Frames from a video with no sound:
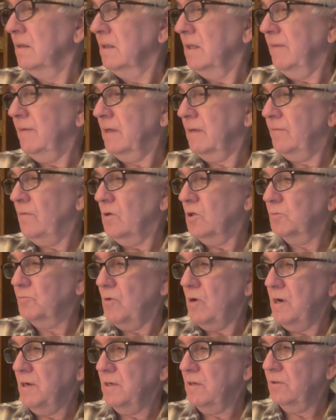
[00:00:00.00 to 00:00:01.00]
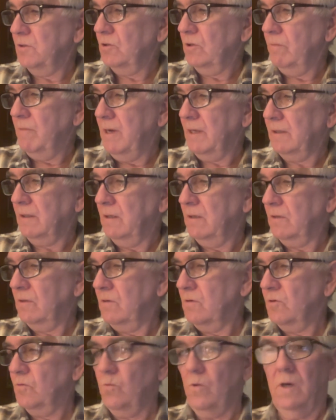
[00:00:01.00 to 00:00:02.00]
Good evening, folks. Brian here, Geomagnetic
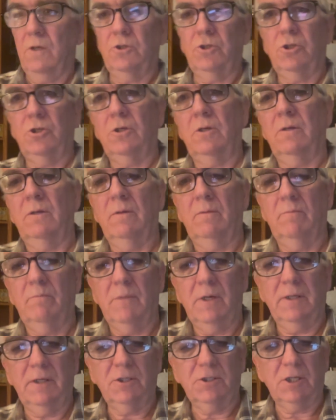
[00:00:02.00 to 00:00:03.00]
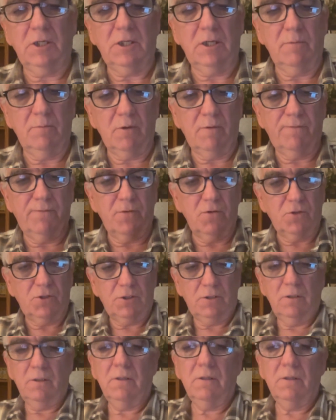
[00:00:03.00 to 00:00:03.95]
Earth Watch, Monday, September 1st,